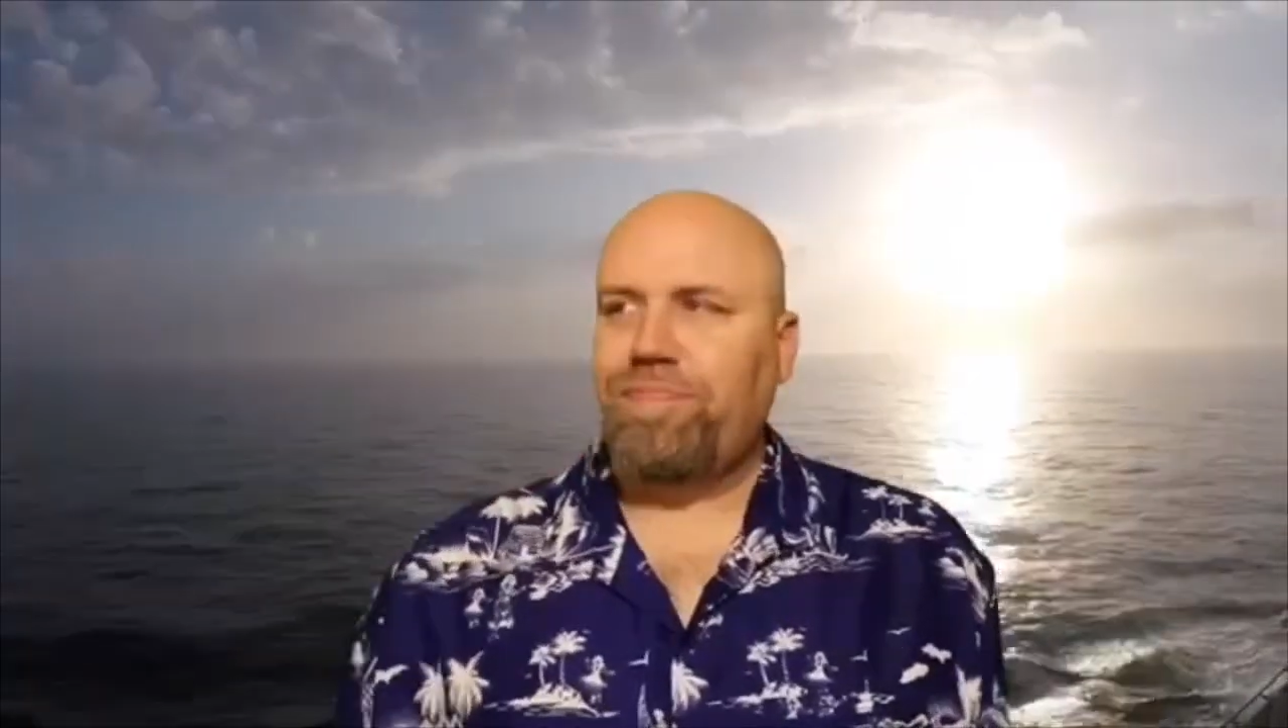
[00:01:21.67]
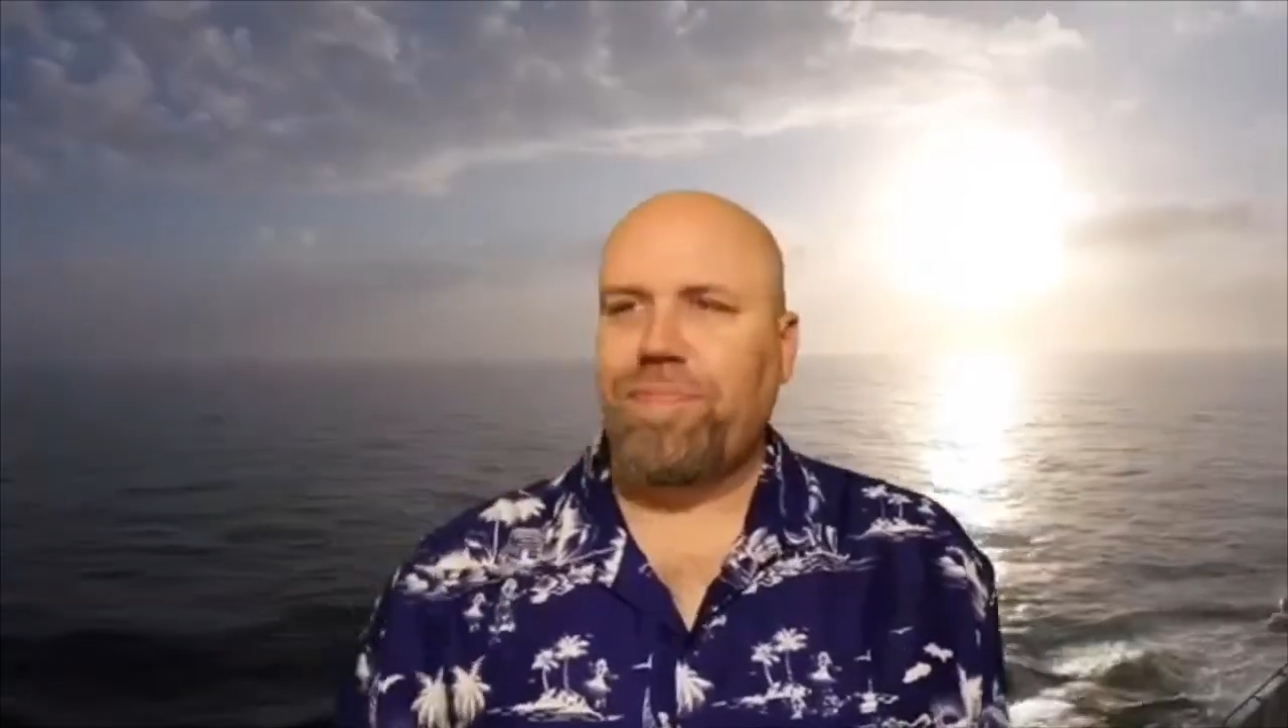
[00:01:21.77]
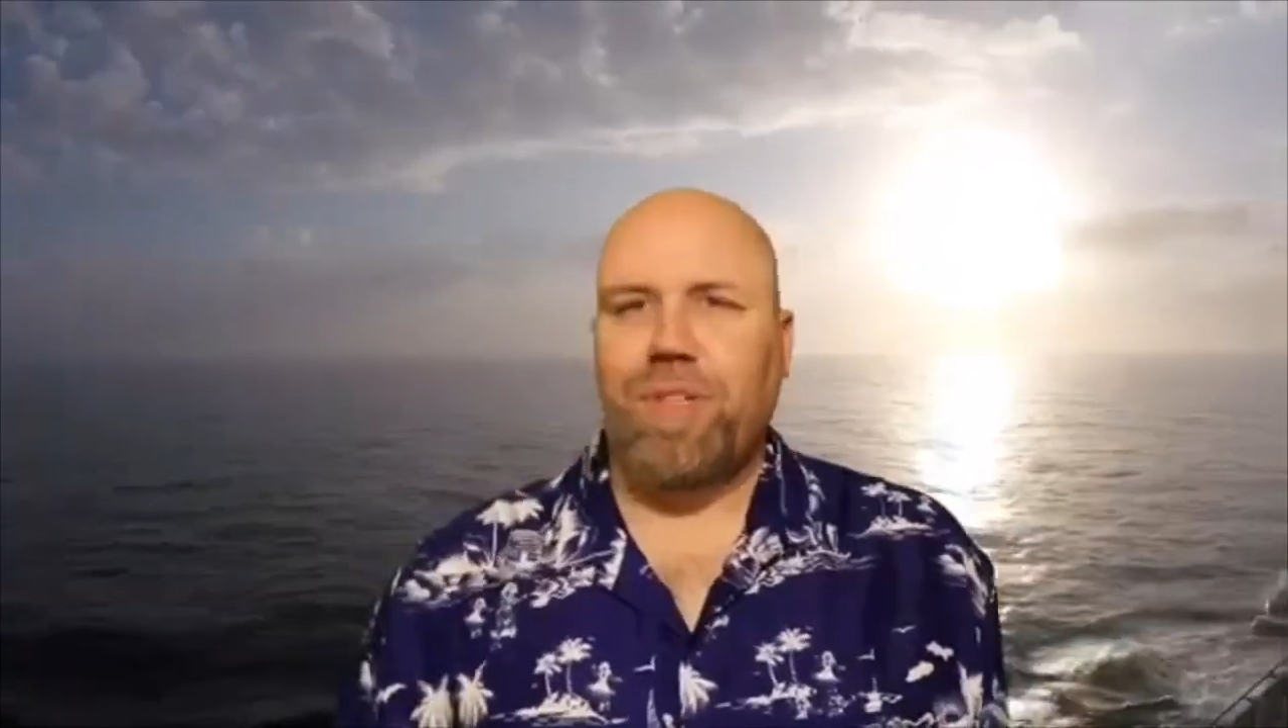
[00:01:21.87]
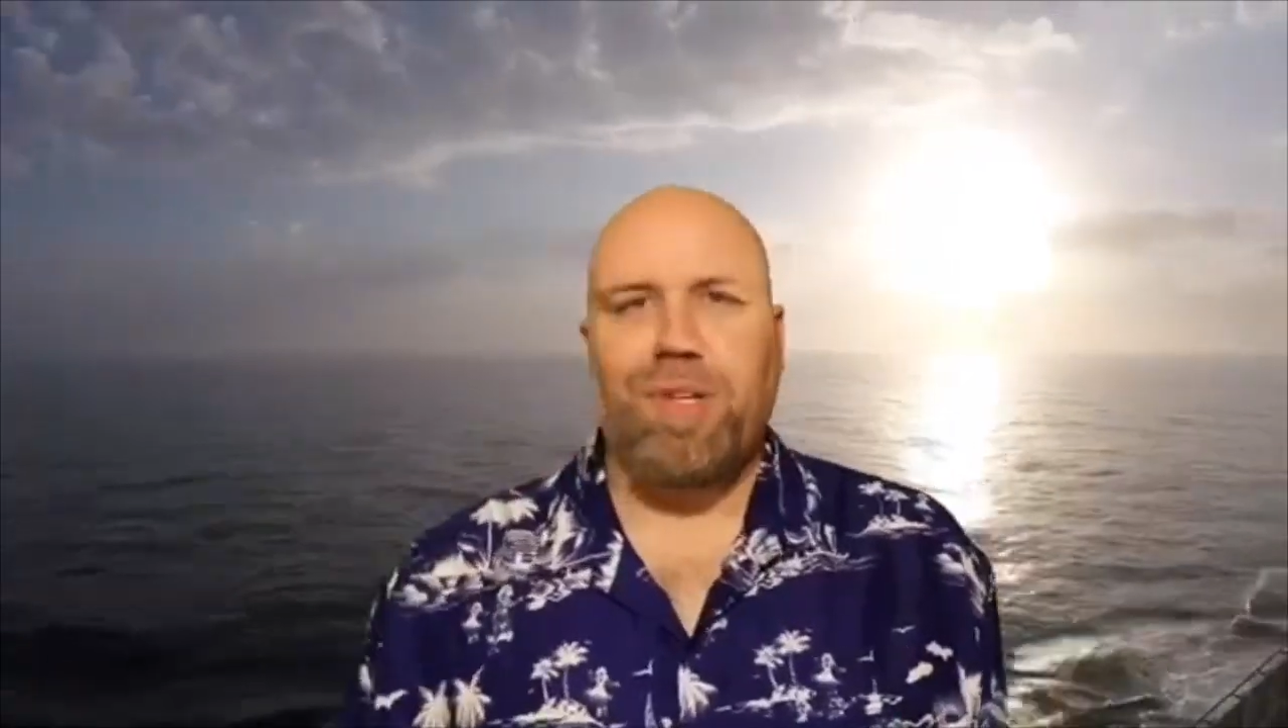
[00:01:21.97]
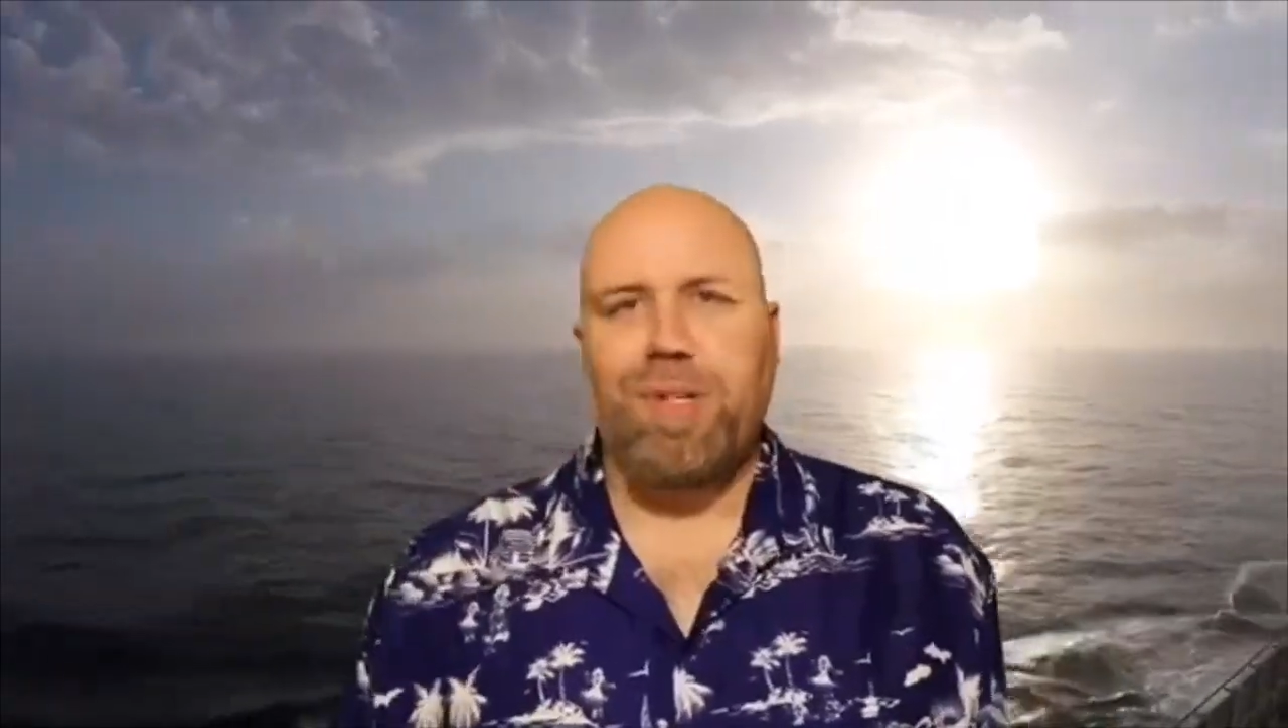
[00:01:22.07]

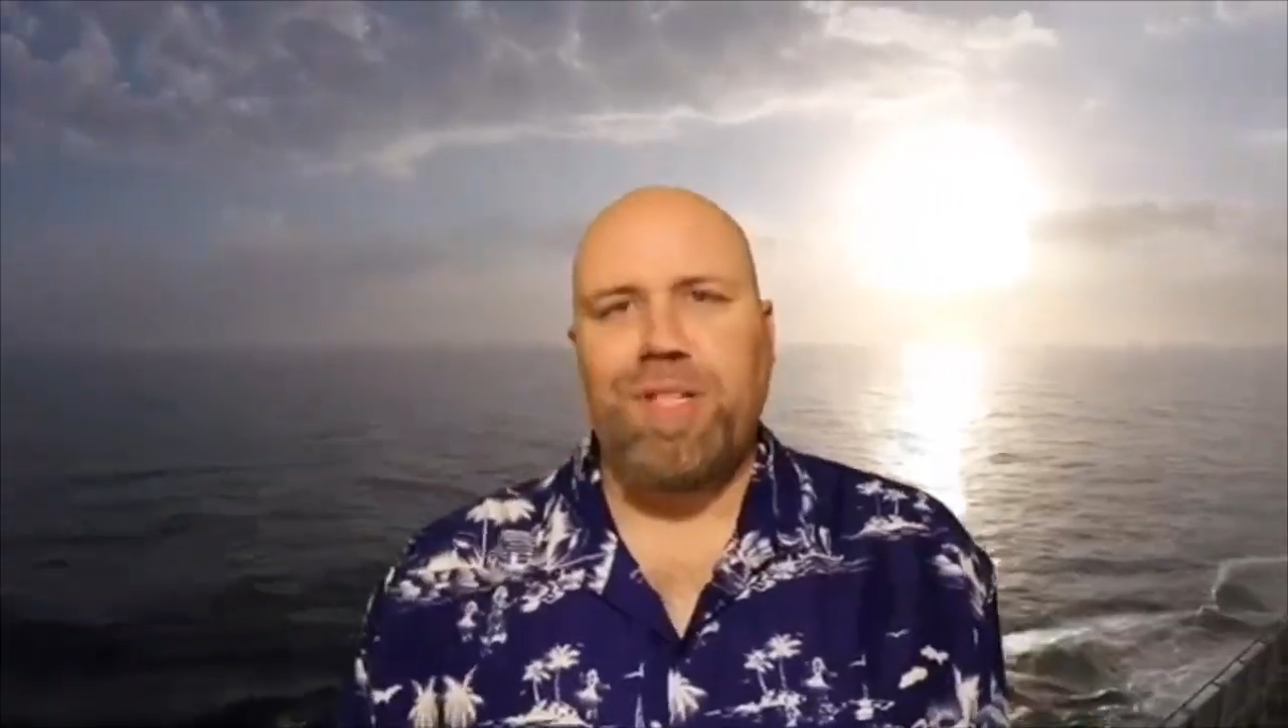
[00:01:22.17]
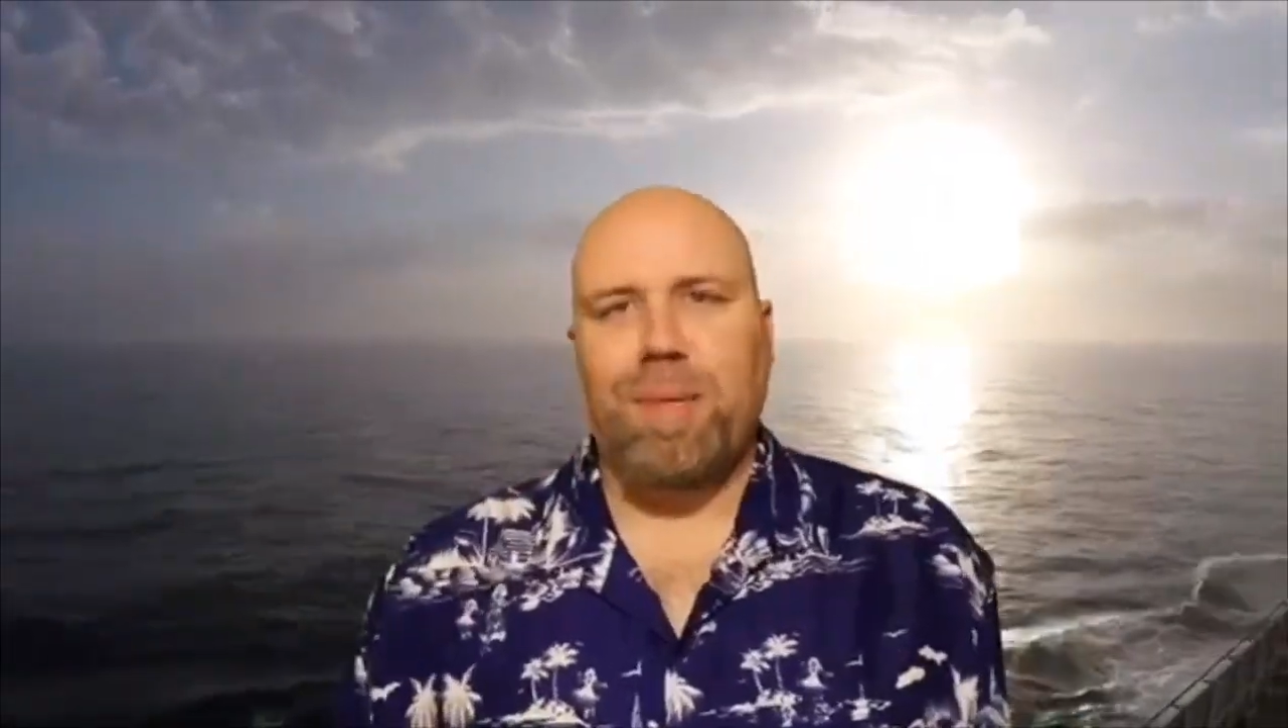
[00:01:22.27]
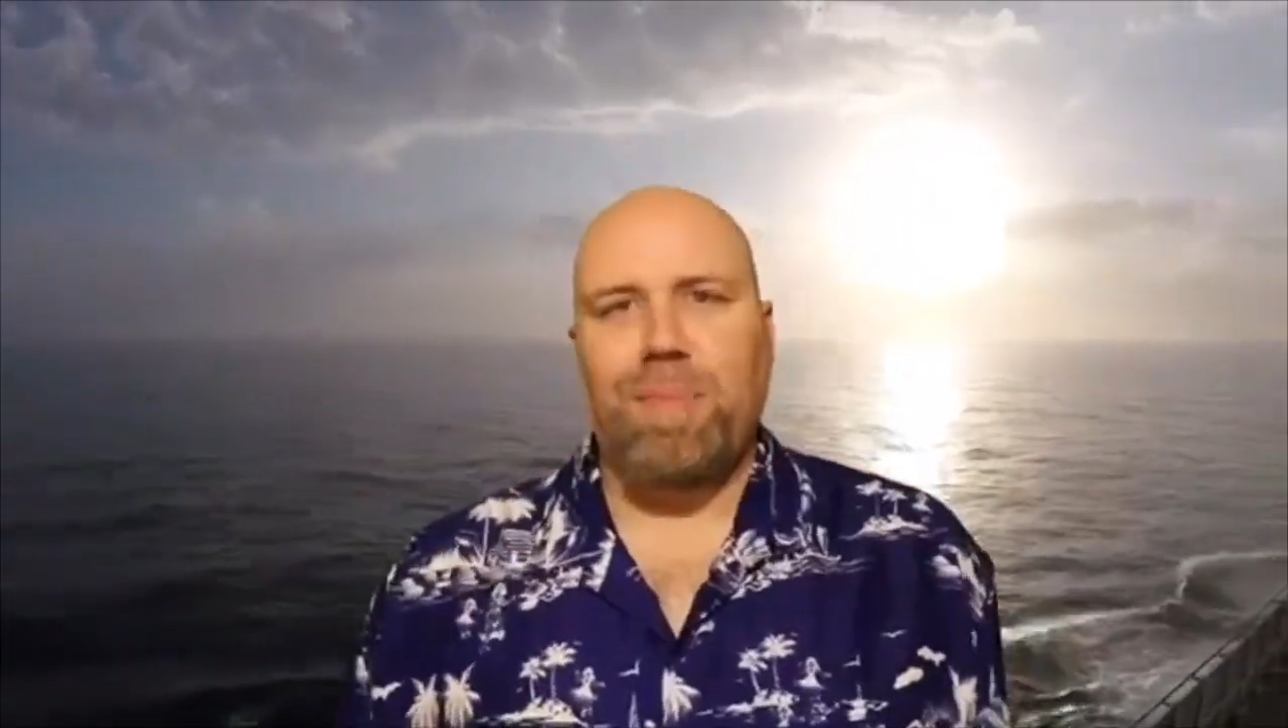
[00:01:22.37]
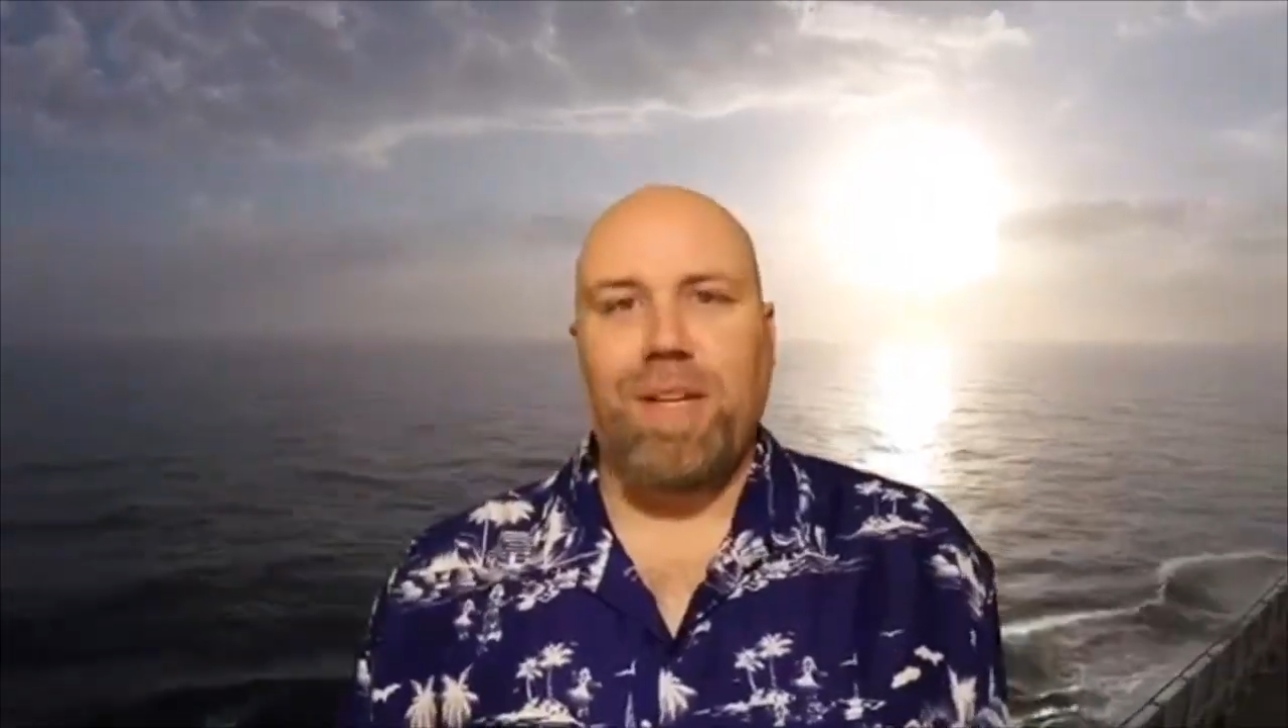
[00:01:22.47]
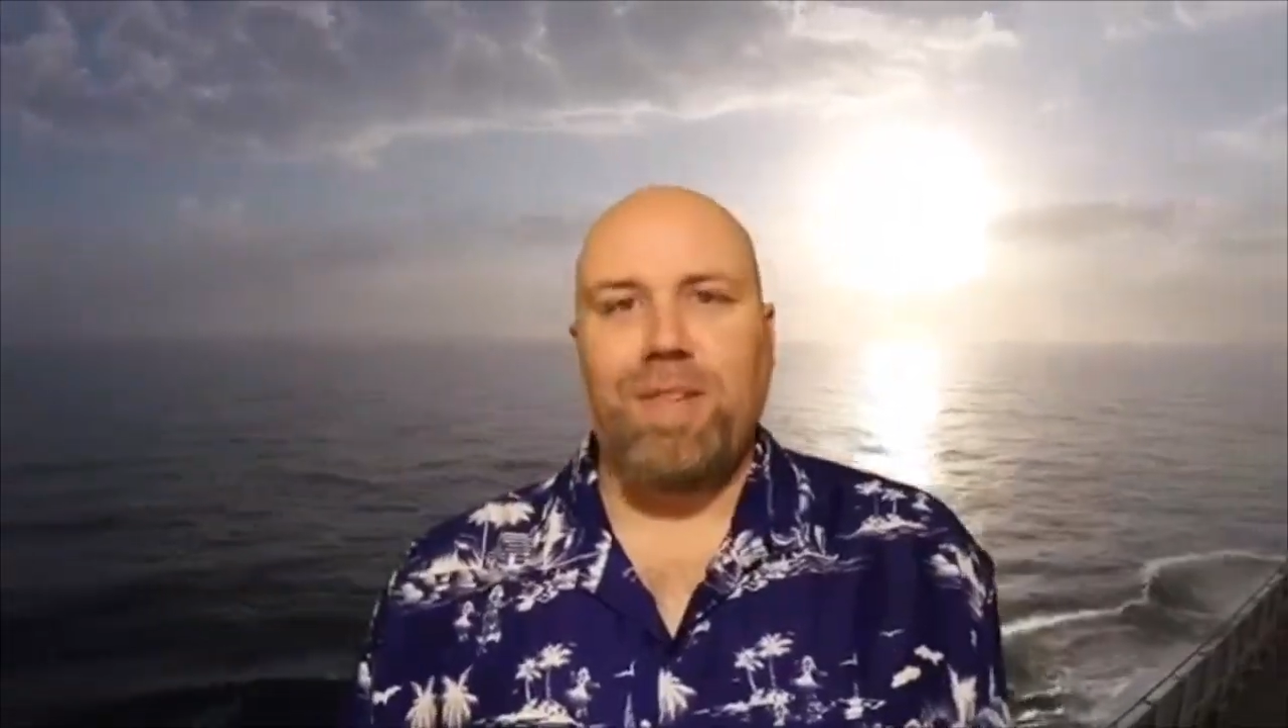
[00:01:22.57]
the cruise
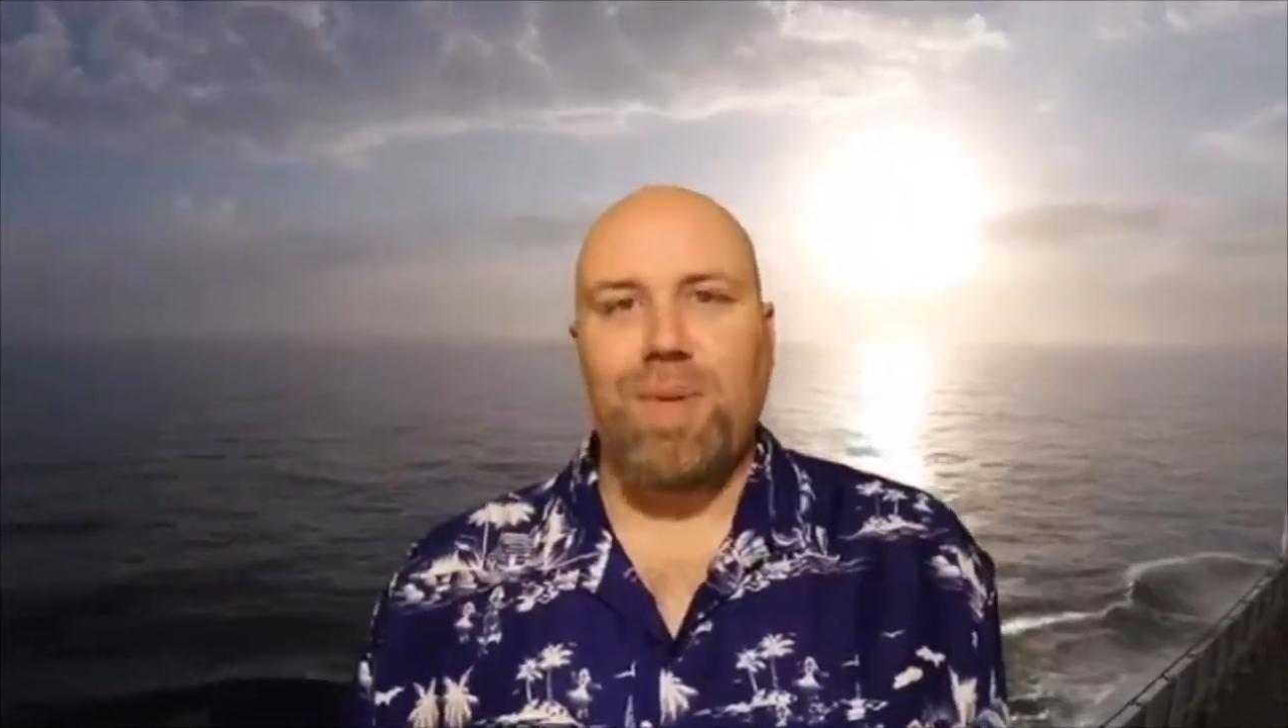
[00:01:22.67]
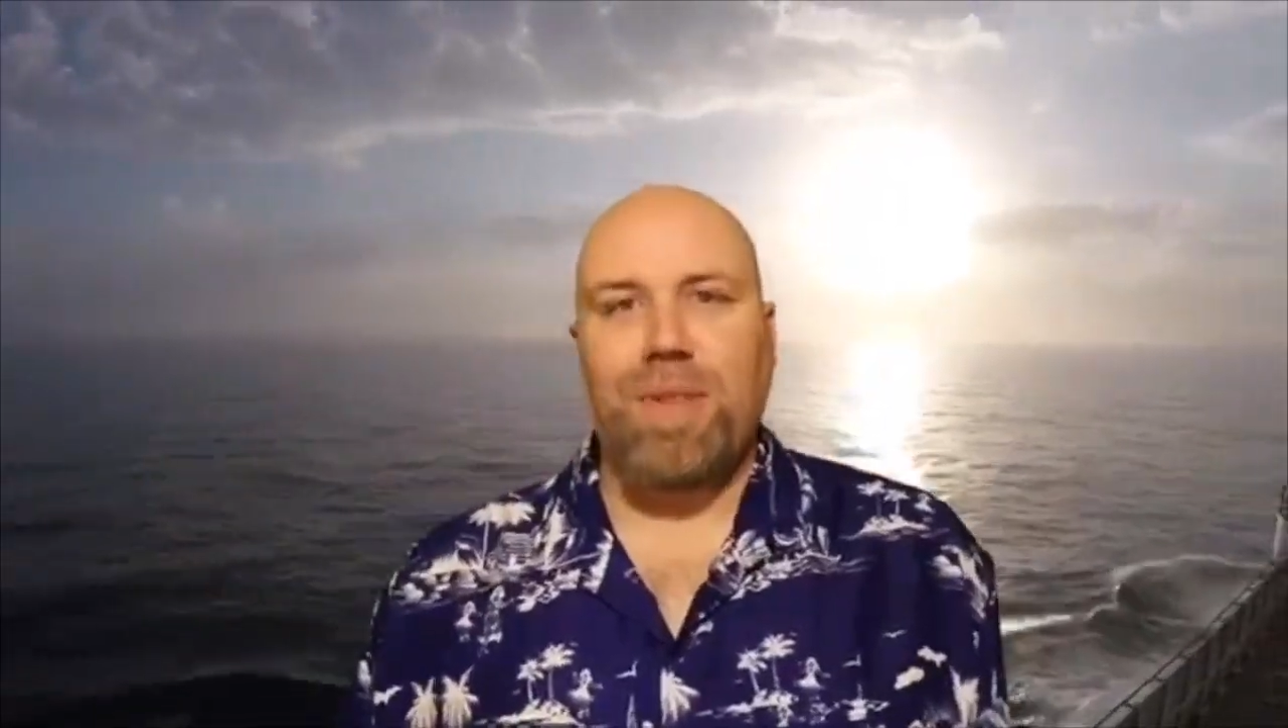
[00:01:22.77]
ship leaves